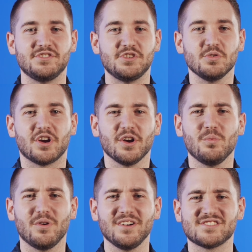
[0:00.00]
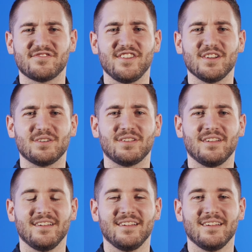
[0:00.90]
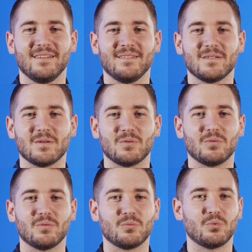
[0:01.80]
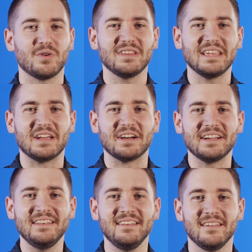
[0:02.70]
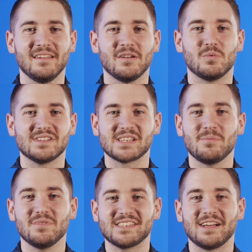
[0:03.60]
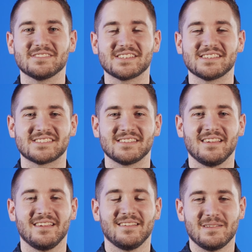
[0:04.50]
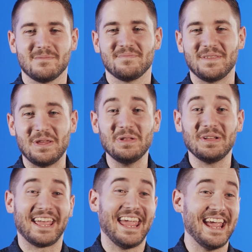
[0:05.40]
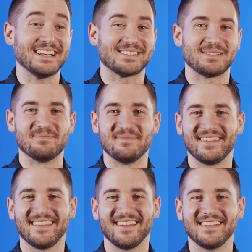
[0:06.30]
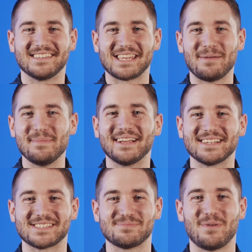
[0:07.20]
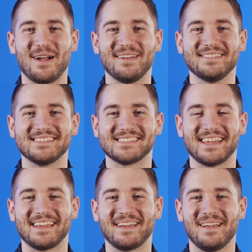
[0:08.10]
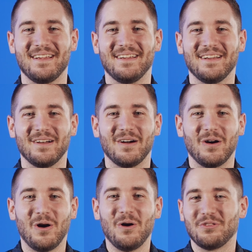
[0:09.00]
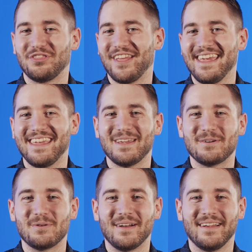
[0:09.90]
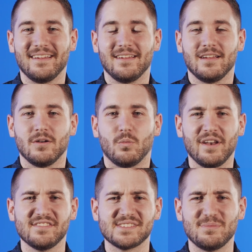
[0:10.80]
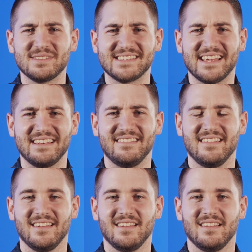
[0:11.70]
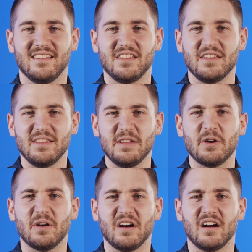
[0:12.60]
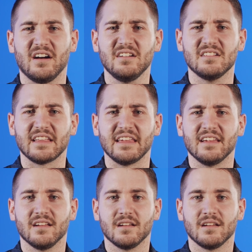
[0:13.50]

Do good words feel really good? When someone tells us, you look handsome, does that make us smile and say, oh, thank you? What if someone said, you're ugly?